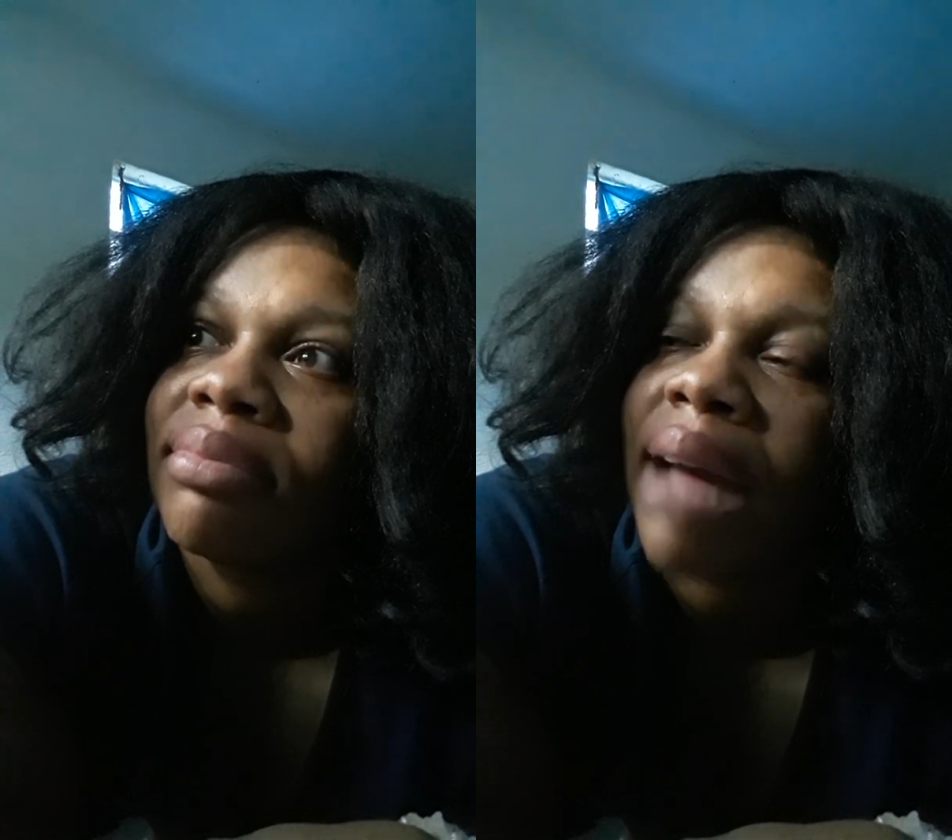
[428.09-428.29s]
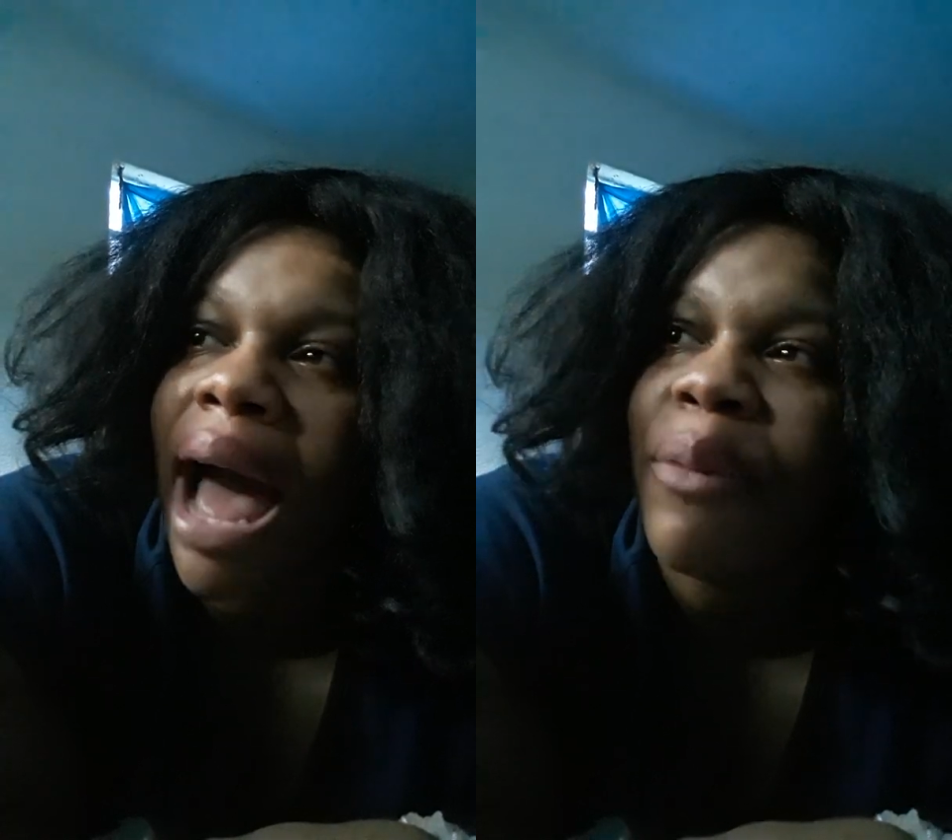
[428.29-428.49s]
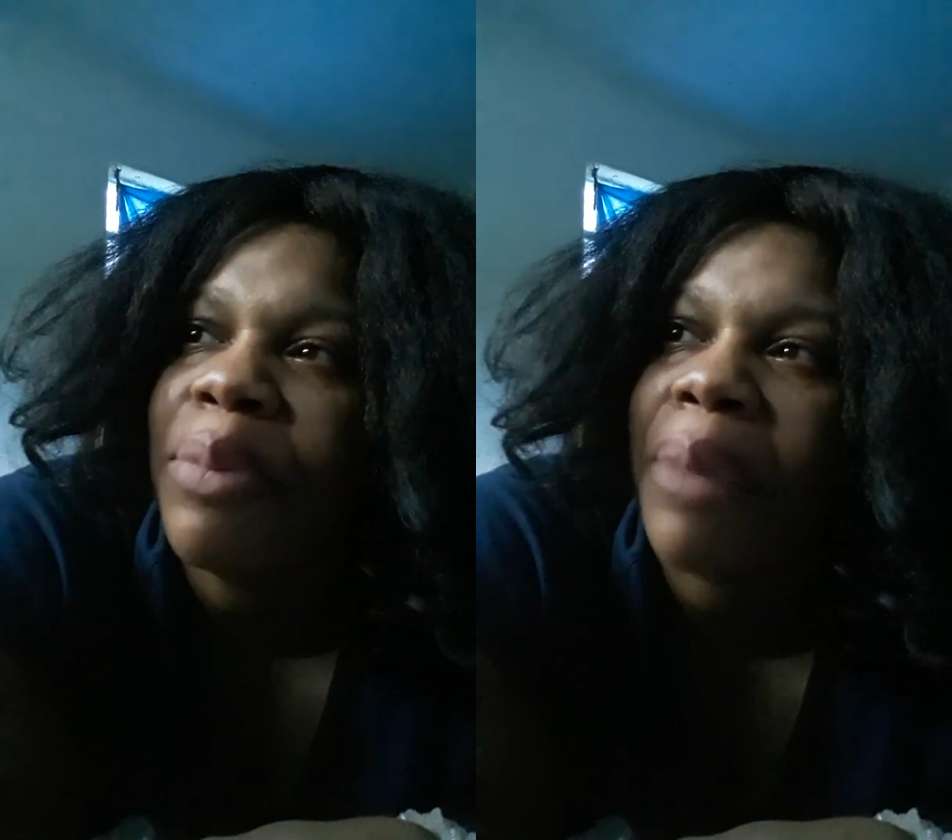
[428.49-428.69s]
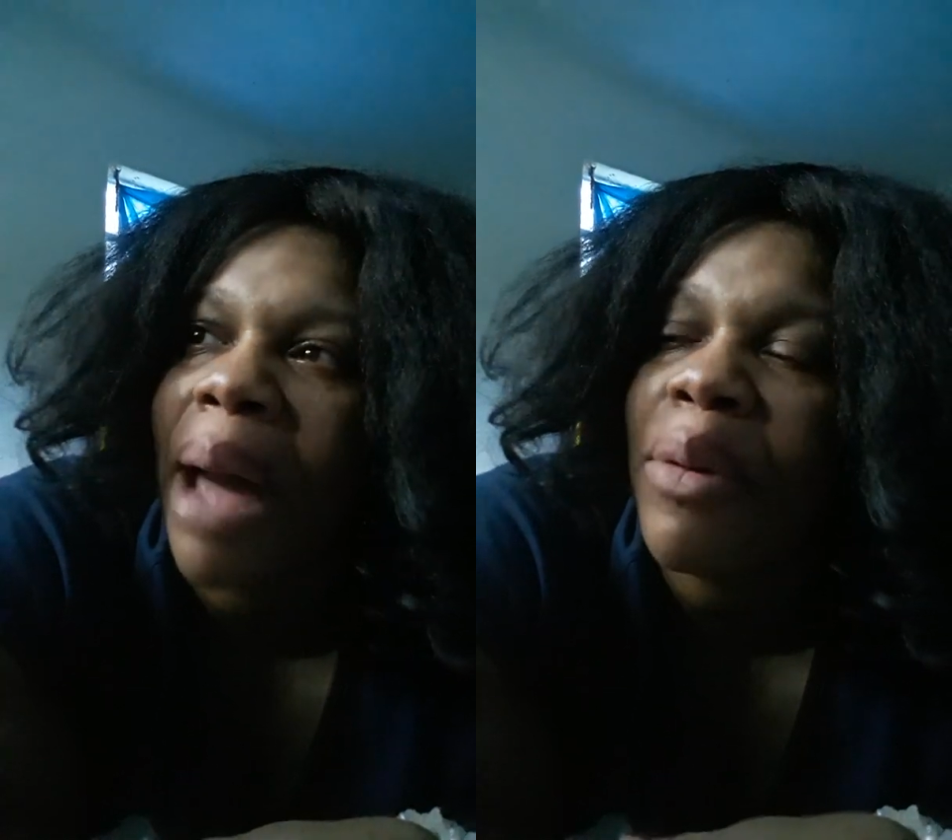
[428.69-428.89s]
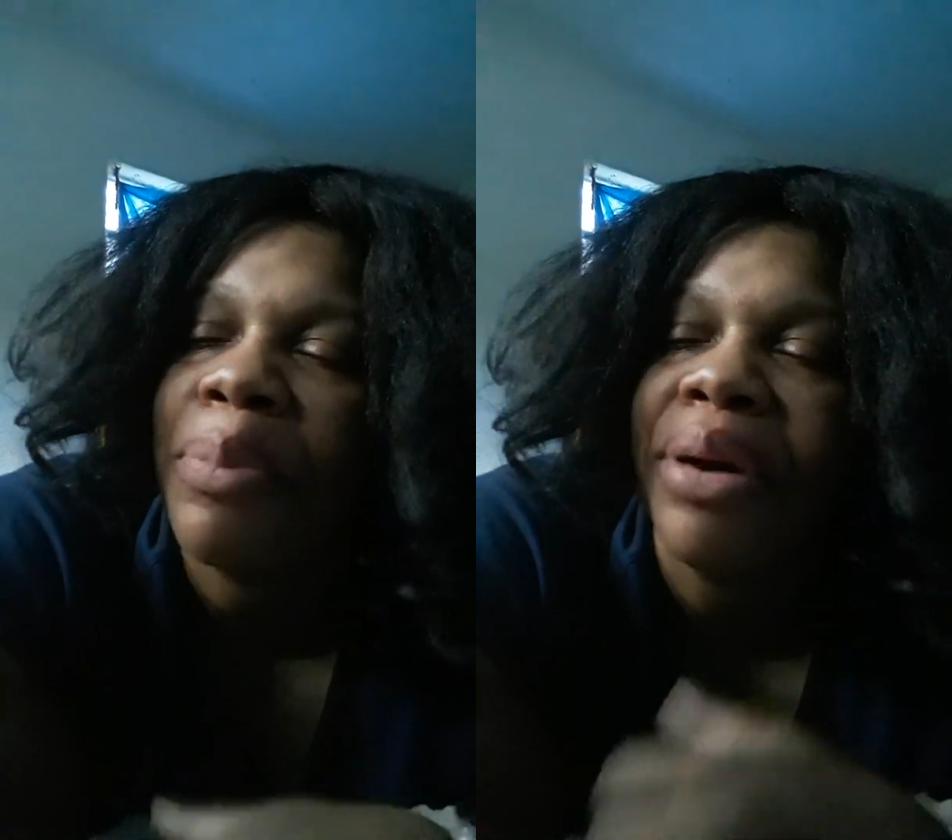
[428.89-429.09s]
I
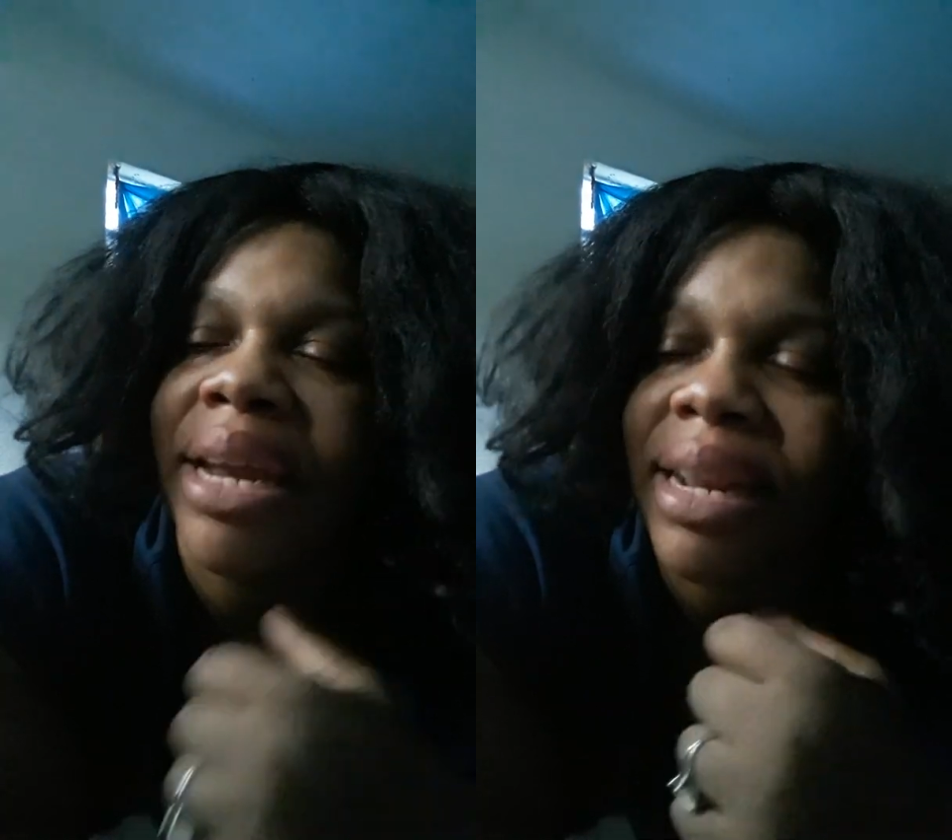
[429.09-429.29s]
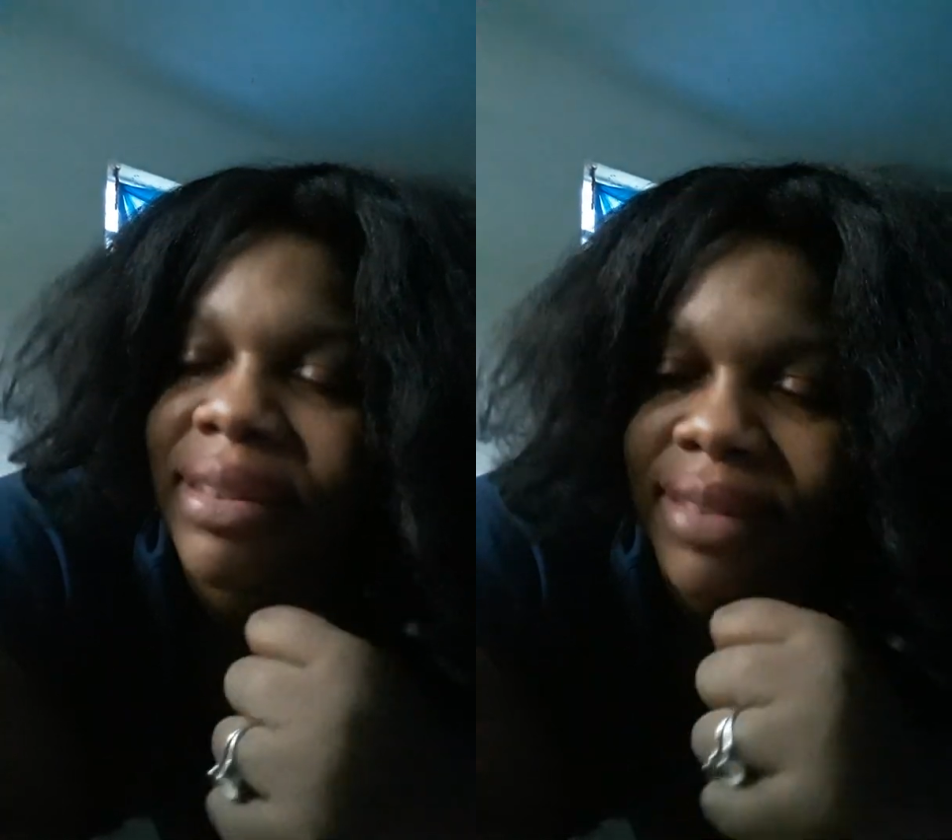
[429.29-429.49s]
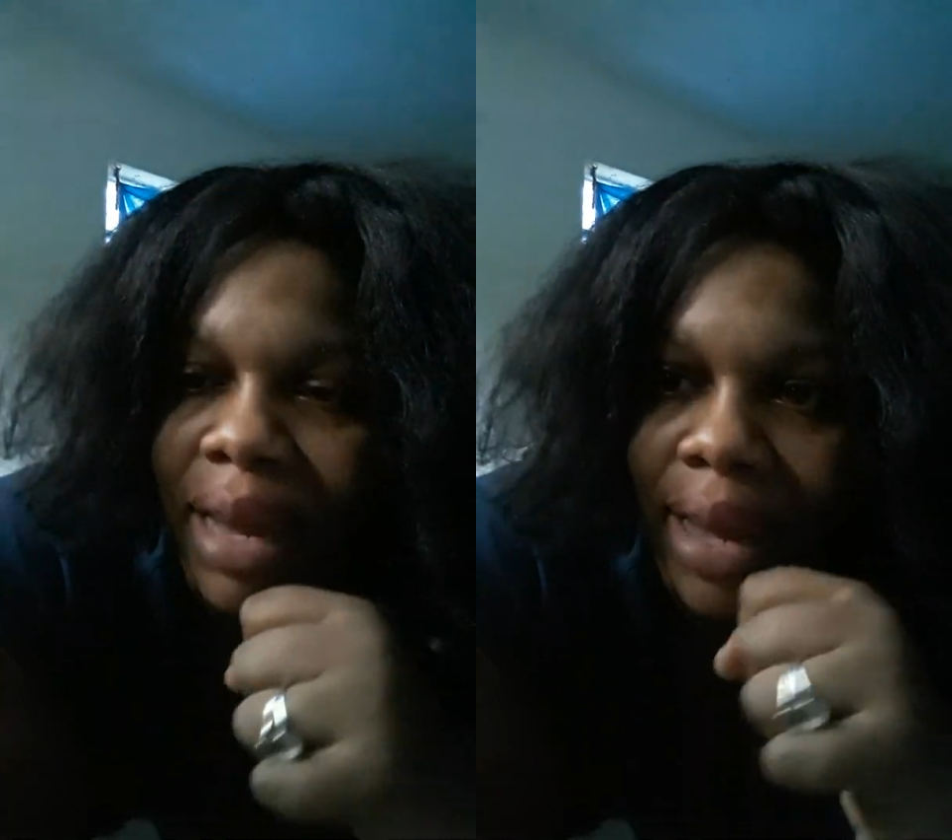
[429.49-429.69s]
would put it in the same